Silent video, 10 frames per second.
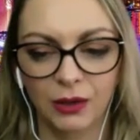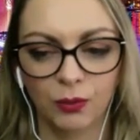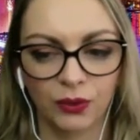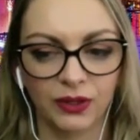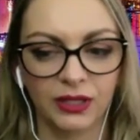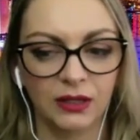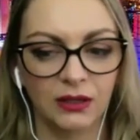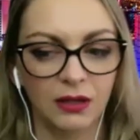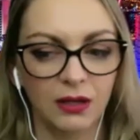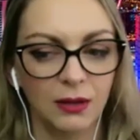a
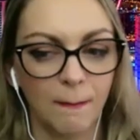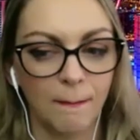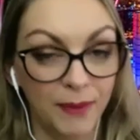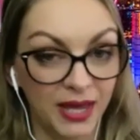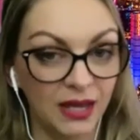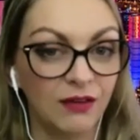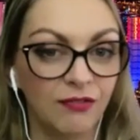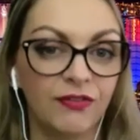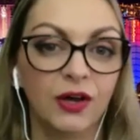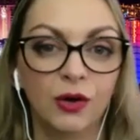really big
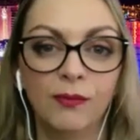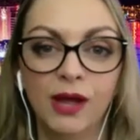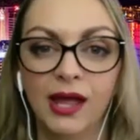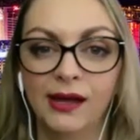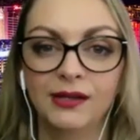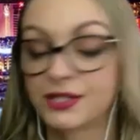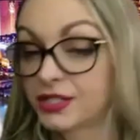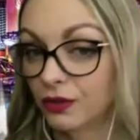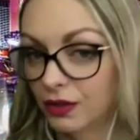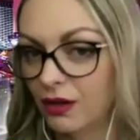film and
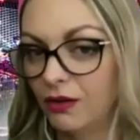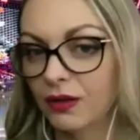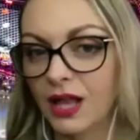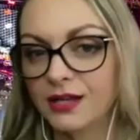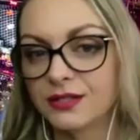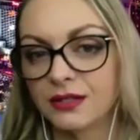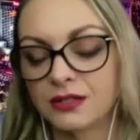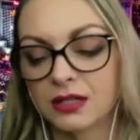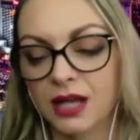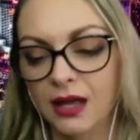still a cult classic
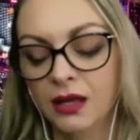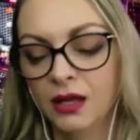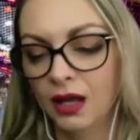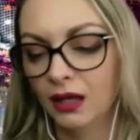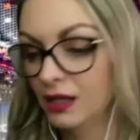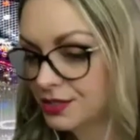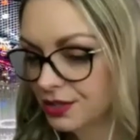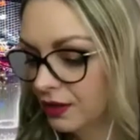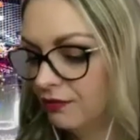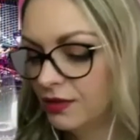today and i still
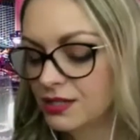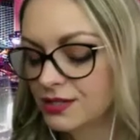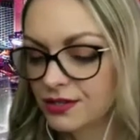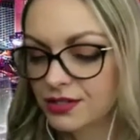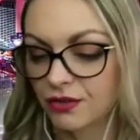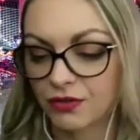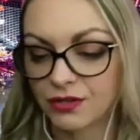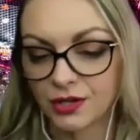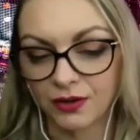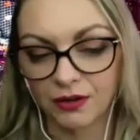love alicia
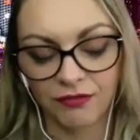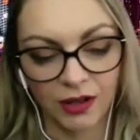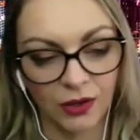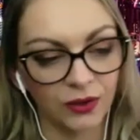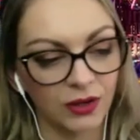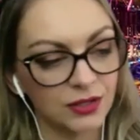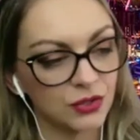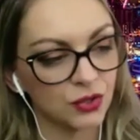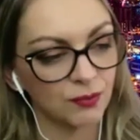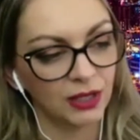silverstone and follow her on
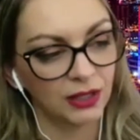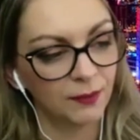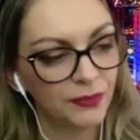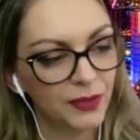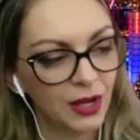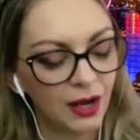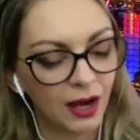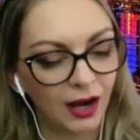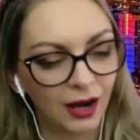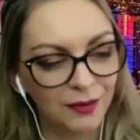social media
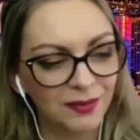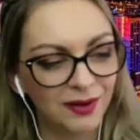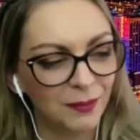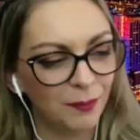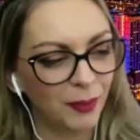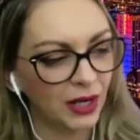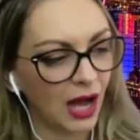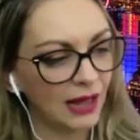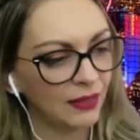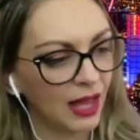um, but
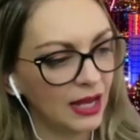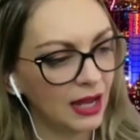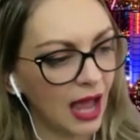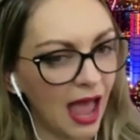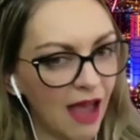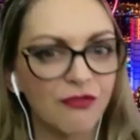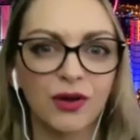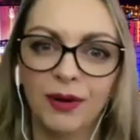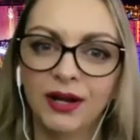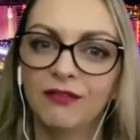i like
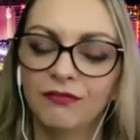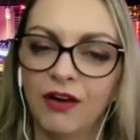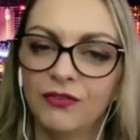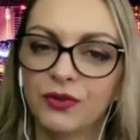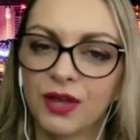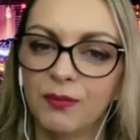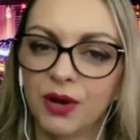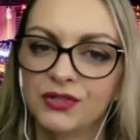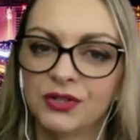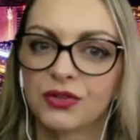everybody involved with that
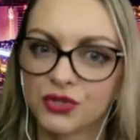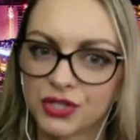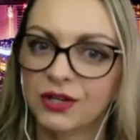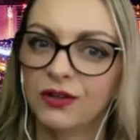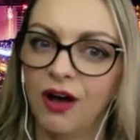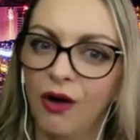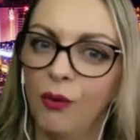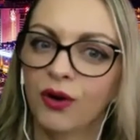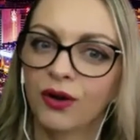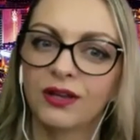project they're still all
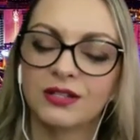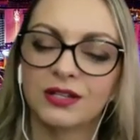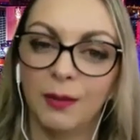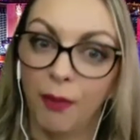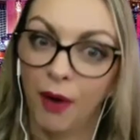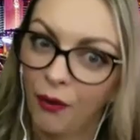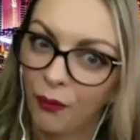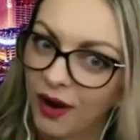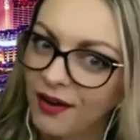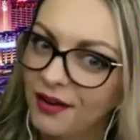working today paul
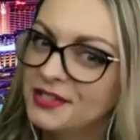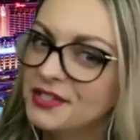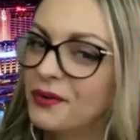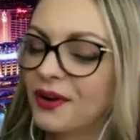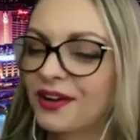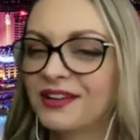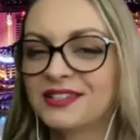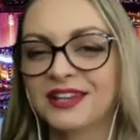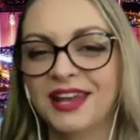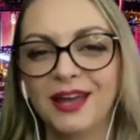rudd is still working
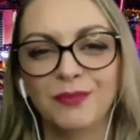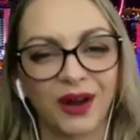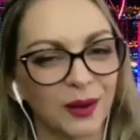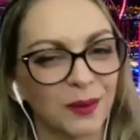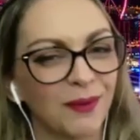today paul